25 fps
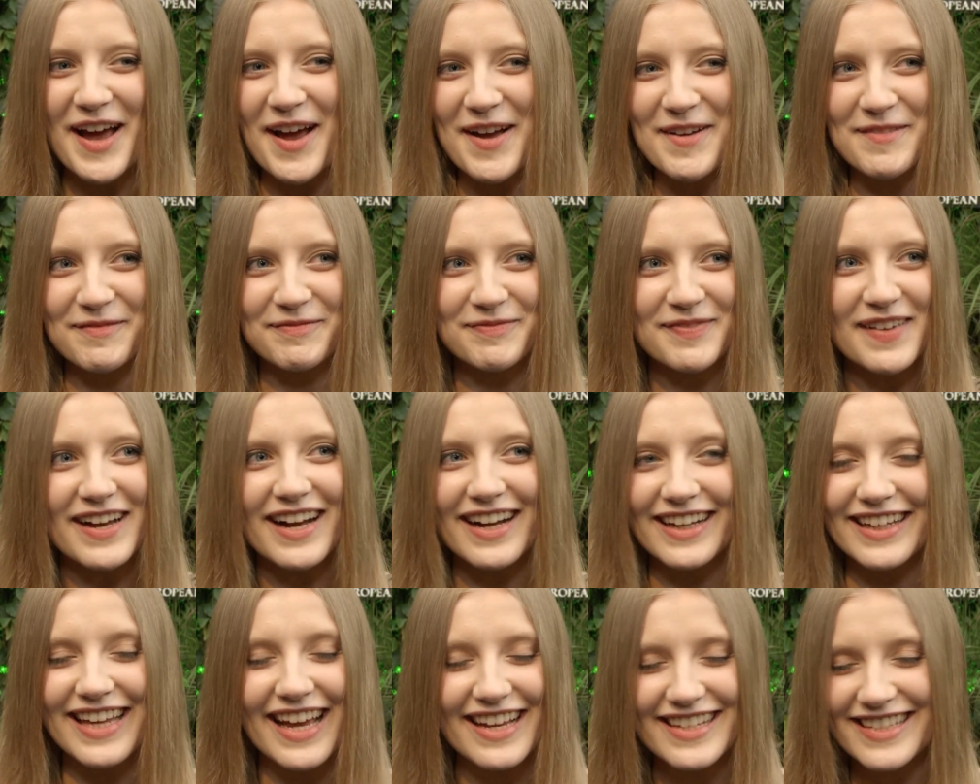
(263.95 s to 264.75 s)

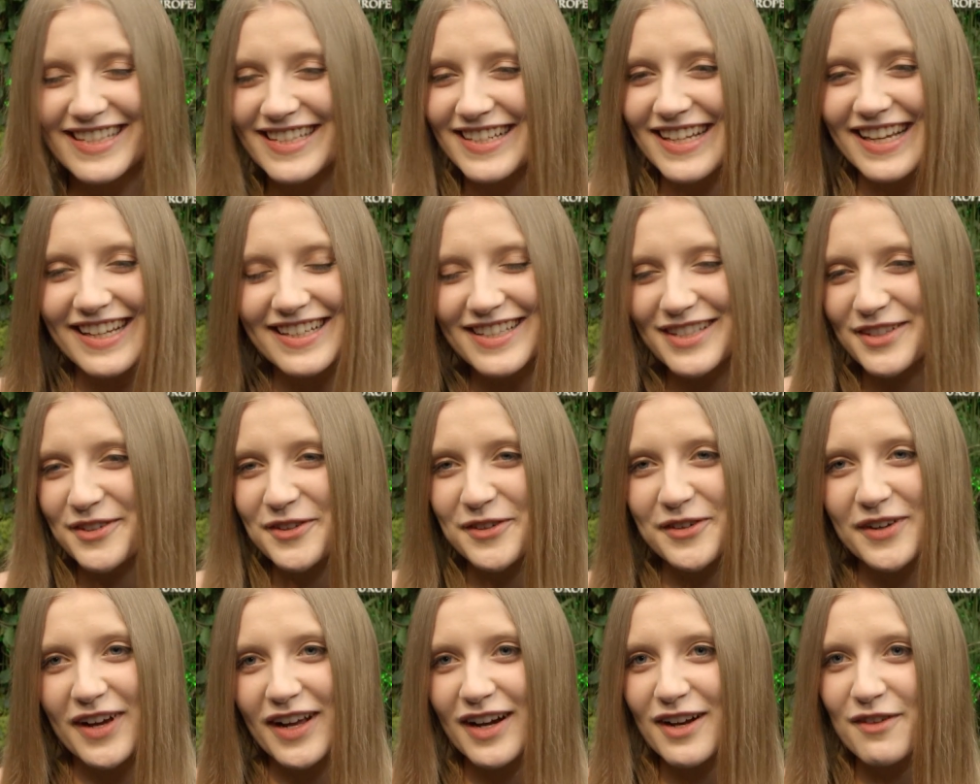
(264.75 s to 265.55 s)
I guess it's
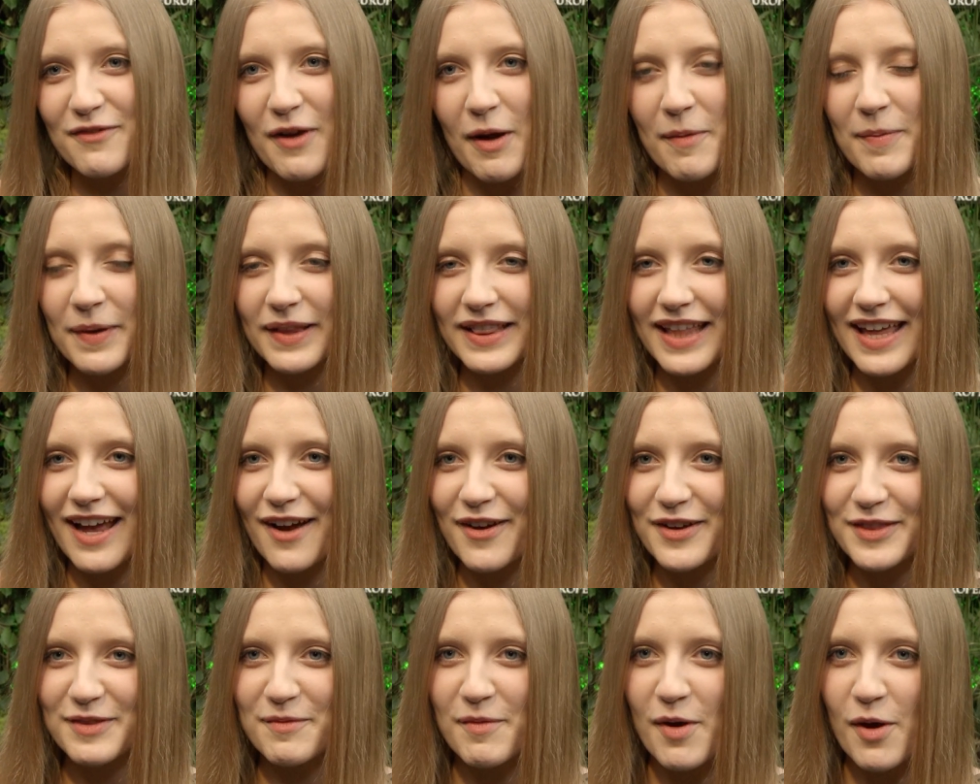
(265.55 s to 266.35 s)
all kind of up in the
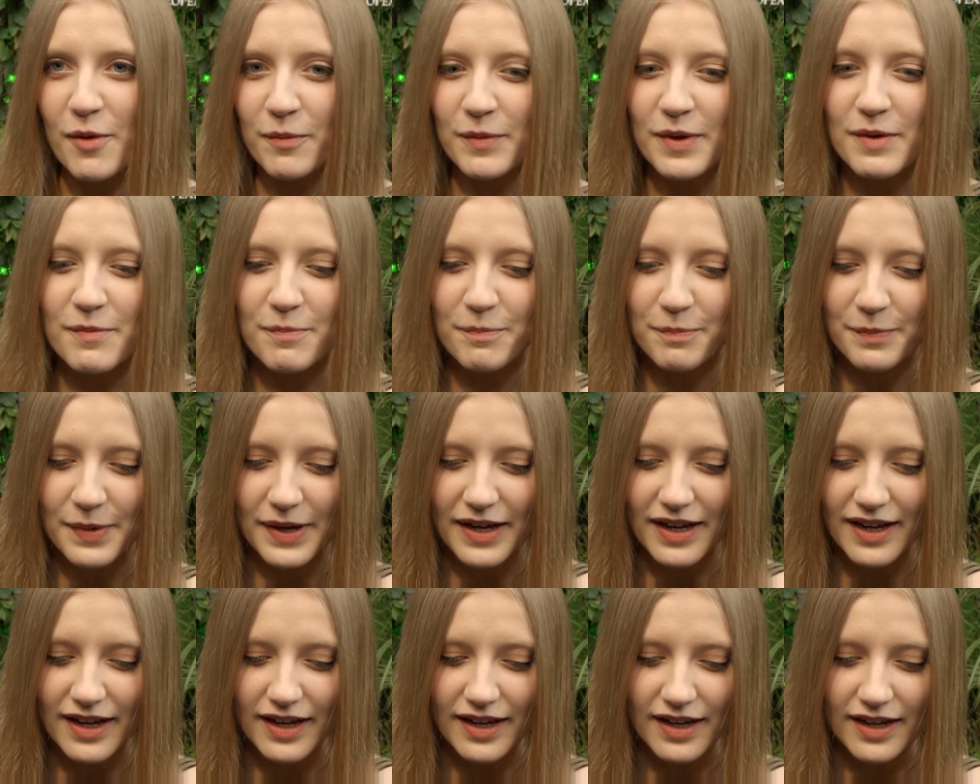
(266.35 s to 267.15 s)
air at the moment,
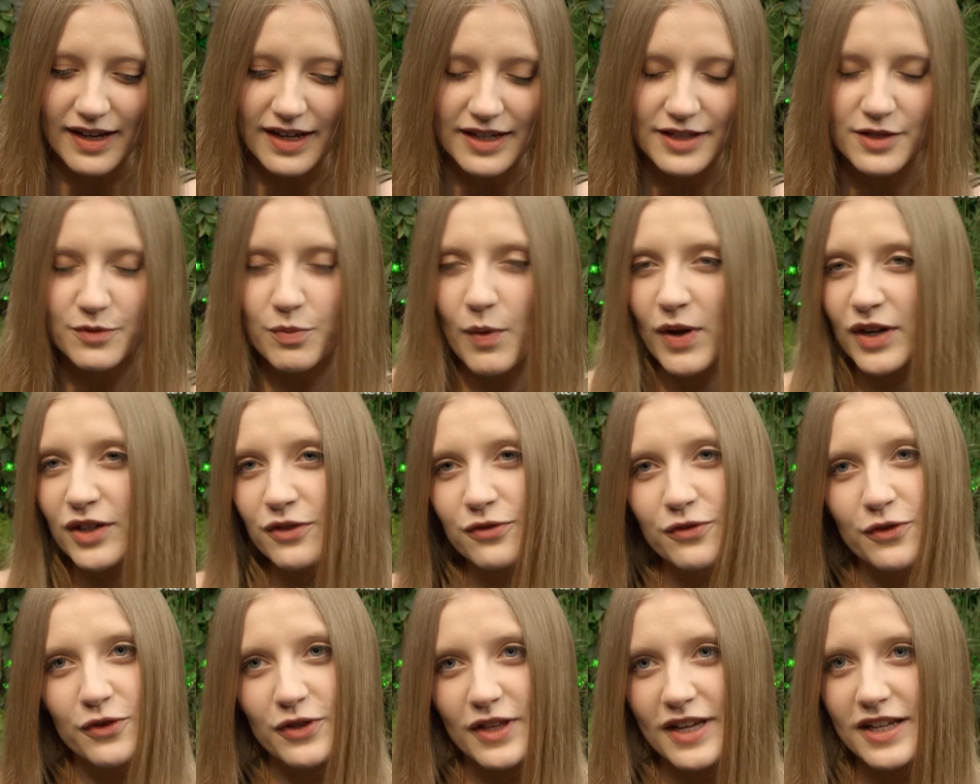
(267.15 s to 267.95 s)
but it's
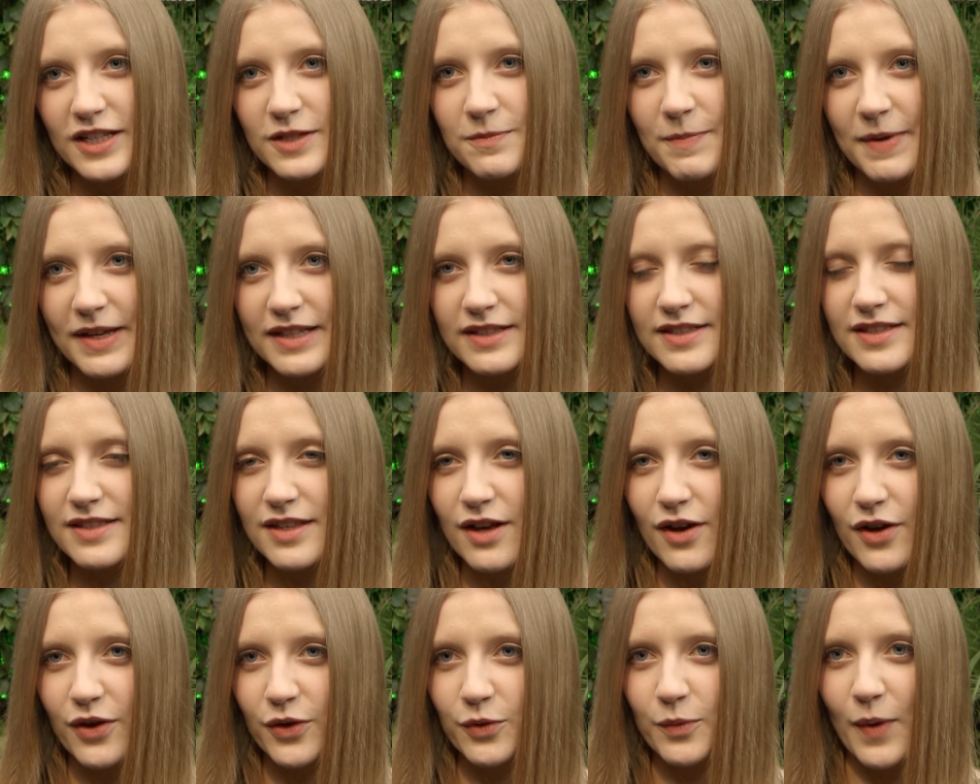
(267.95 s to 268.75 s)
wonderful that it's been
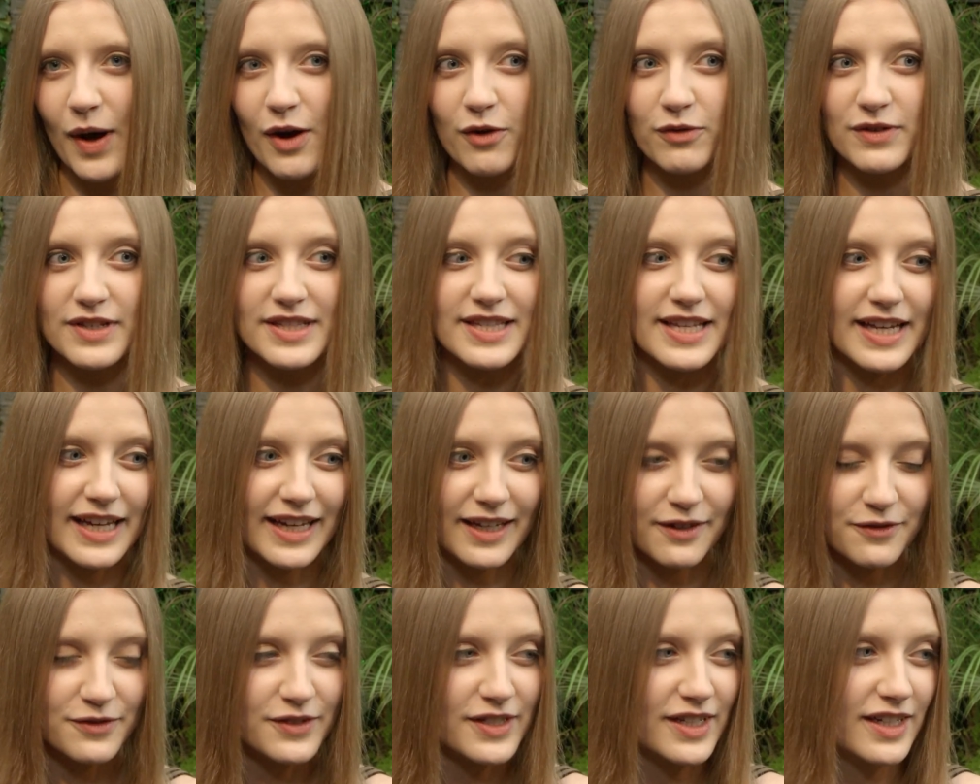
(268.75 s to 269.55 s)
so well
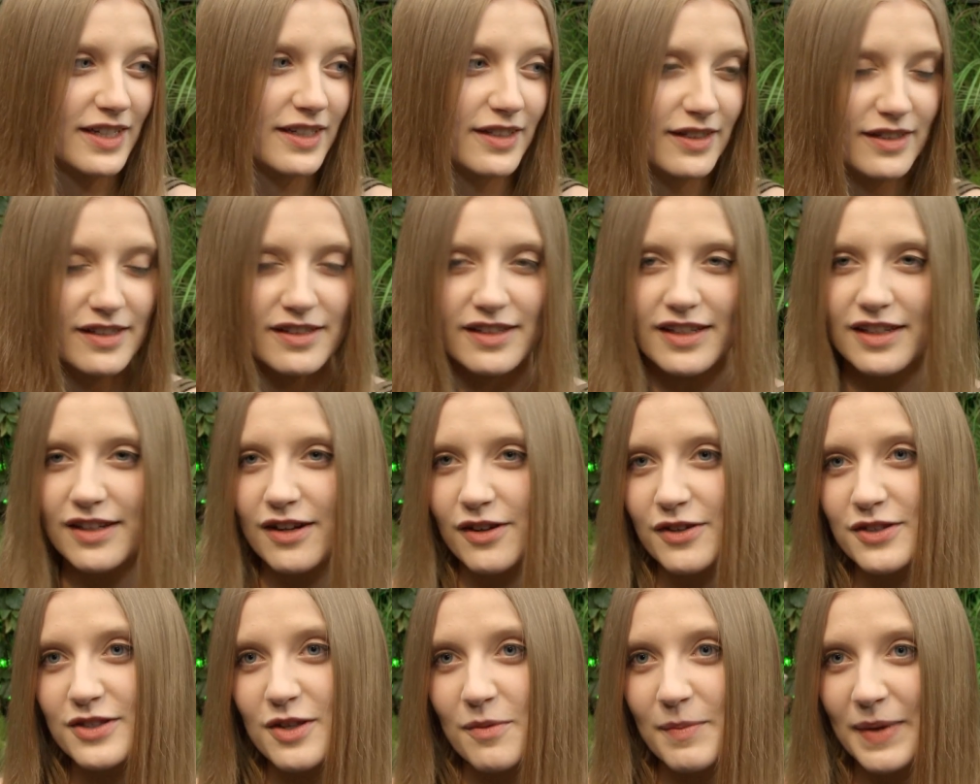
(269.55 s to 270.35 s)
received and, you
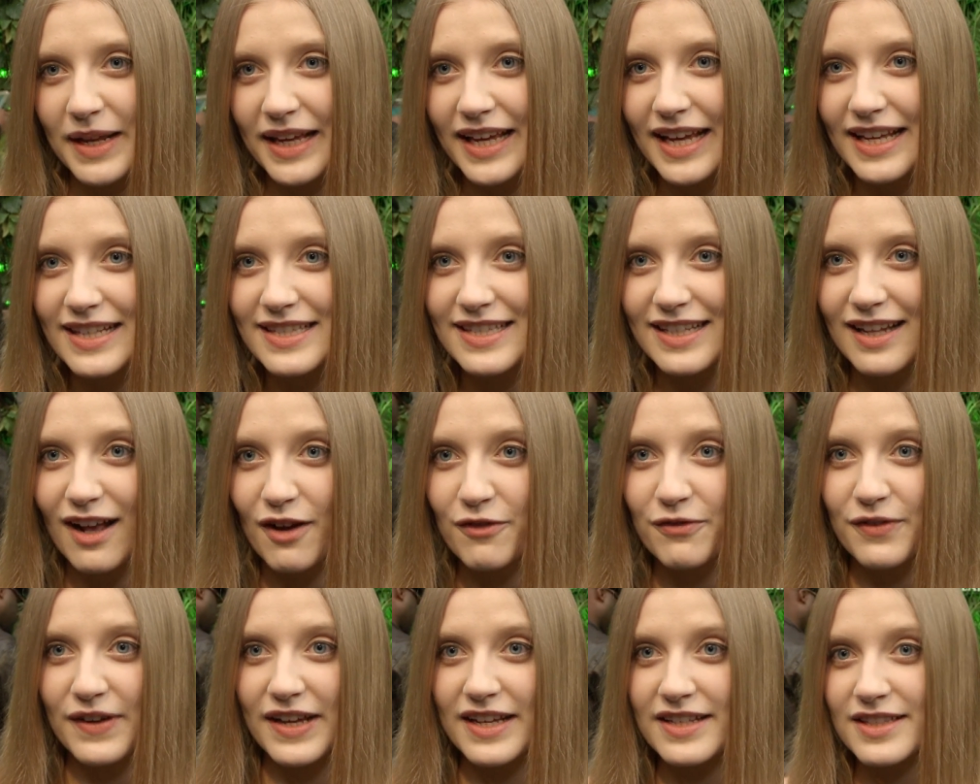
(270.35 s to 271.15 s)
know, so many kids
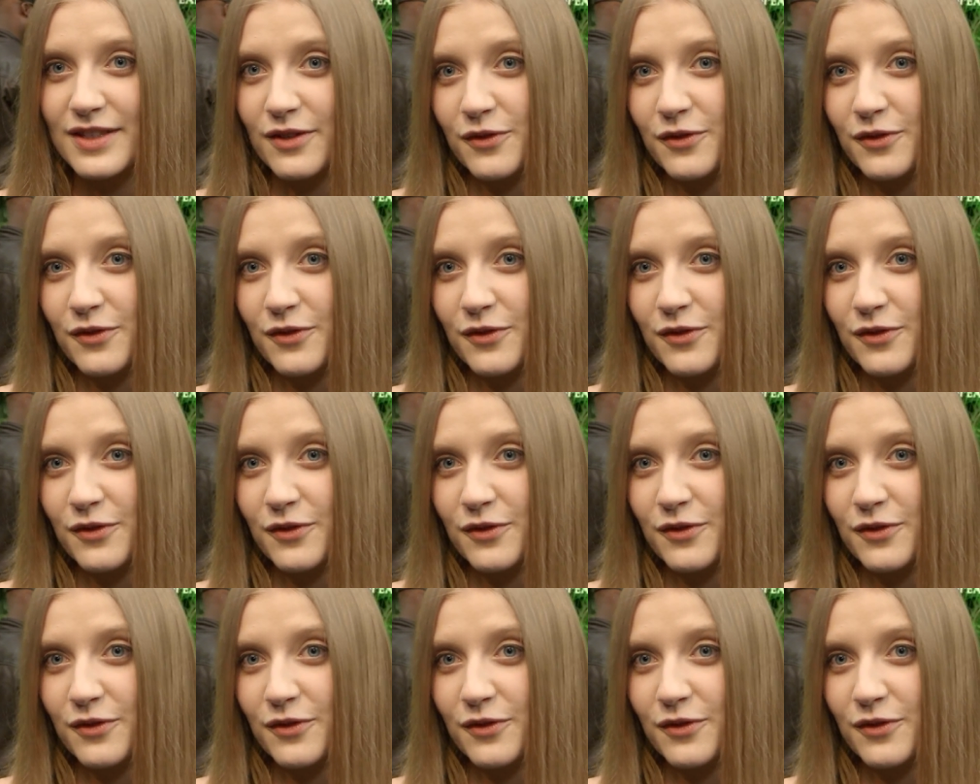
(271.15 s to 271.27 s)
love it.